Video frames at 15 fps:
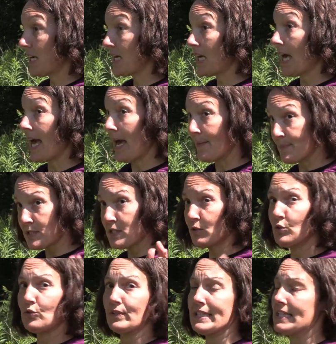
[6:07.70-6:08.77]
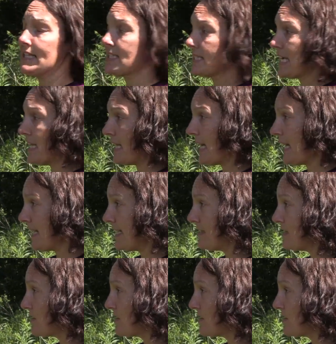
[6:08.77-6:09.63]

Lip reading: like, absolutely, let's get on it.